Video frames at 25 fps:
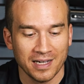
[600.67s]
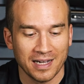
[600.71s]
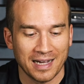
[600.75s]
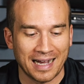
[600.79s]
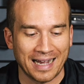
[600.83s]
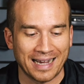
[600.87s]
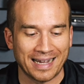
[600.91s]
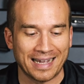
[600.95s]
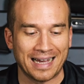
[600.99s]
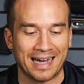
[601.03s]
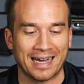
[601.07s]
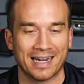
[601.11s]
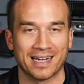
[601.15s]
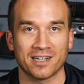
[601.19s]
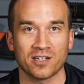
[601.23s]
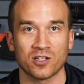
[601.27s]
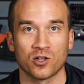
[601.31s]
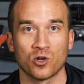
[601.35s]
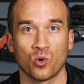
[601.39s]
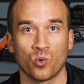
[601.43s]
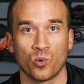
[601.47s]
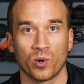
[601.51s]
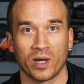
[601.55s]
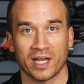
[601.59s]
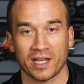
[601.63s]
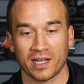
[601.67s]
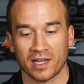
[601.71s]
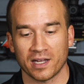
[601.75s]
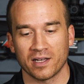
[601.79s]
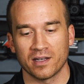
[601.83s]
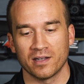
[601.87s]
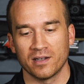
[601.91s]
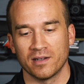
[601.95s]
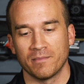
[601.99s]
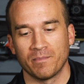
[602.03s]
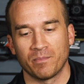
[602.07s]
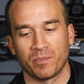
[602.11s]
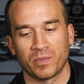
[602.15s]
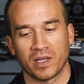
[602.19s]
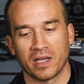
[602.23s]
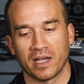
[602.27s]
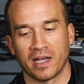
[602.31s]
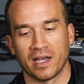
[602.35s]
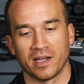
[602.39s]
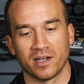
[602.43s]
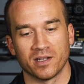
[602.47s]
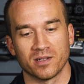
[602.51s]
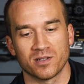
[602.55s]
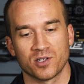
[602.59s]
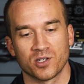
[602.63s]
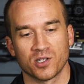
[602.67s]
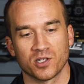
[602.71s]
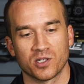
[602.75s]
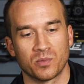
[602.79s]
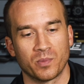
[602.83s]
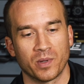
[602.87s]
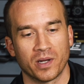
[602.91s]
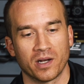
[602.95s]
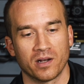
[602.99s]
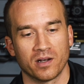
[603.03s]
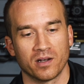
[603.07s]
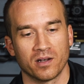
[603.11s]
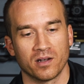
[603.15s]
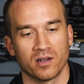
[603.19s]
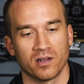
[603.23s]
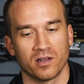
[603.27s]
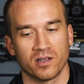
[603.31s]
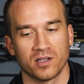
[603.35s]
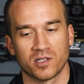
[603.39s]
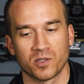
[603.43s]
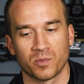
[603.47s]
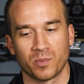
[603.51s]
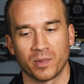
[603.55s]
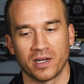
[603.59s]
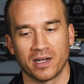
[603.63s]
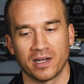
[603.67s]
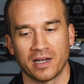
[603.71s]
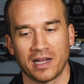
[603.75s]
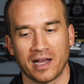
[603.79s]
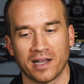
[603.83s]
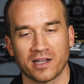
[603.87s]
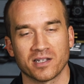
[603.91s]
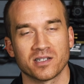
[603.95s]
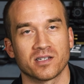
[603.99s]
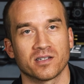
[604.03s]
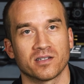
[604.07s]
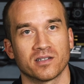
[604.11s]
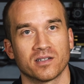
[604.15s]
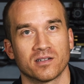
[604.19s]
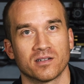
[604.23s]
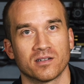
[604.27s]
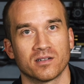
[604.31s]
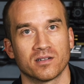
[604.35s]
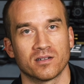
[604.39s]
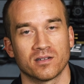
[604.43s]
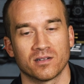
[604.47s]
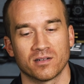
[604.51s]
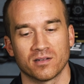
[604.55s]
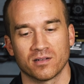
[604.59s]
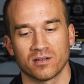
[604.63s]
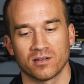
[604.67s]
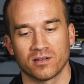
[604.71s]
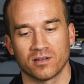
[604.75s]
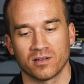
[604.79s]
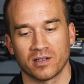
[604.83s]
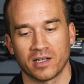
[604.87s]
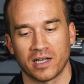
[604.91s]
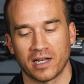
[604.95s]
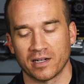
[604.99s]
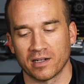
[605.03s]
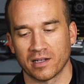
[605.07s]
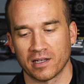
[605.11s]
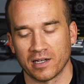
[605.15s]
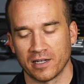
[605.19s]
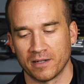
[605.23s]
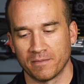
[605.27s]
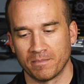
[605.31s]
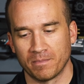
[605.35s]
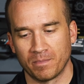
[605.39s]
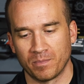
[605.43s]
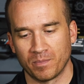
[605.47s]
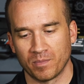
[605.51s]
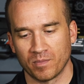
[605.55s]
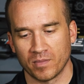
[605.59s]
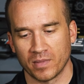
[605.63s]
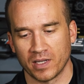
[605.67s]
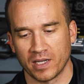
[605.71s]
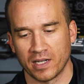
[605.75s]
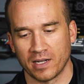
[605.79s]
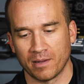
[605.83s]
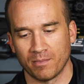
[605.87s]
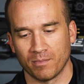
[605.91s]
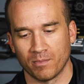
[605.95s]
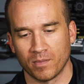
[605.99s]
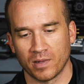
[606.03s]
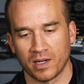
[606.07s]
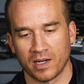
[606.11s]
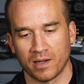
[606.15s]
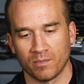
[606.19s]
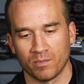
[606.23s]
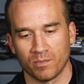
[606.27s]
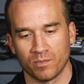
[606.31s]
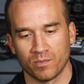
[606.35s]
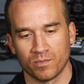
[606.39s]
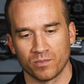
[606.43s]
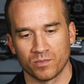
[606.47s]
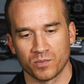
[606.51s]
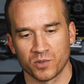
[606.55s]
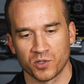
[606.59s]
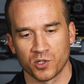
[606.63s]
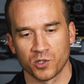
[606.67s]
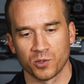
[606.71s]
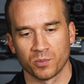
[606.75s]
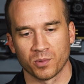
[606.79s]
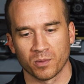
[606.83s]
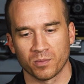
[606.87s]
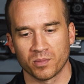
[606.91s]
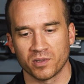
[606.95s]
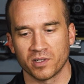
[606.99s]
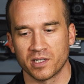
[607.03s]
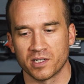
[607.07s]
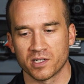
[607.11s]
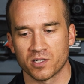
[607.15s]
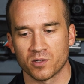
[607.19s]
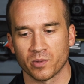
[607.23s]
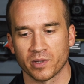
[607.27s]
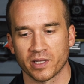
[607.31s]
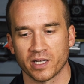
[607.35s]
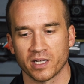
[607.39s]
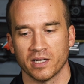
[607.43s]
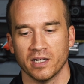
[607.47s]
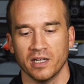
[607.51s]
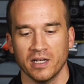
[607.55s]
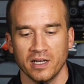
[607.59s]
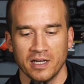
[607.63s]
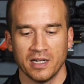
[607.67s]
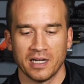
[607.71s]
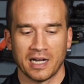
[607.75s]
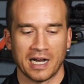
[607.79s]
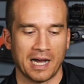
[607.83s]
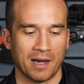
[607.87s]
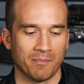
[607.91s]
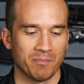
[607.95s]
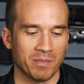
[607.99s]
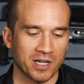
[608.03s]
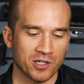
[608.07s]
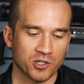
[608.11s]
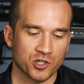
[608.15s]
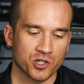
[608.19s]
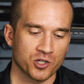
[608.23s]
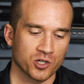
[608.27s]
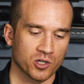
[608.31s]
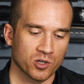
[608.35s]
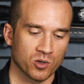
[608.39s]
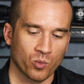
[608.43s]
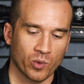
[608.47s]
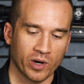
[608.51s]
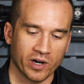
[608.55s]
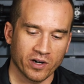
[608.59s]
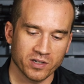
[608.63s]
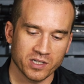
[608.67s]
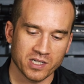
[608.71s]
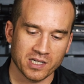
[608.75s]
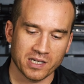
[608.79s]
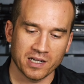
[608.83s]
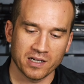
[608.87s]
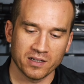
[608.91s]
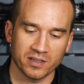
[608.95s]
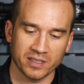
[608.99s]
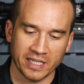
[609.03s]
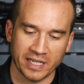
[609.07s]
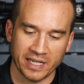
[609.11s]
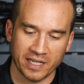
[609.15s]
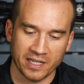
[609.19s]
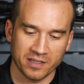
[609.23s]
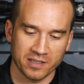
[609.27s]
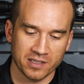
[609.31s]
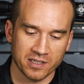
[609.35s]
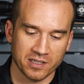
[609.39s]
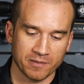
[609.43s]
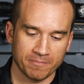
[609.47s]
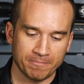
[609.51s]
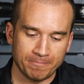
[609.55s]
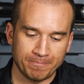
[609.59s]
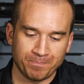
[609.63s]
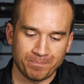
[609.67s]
I got it quick, and it's just been an excellent handgun, and I'm super pleased with it. I'm not sure where it's gonna land.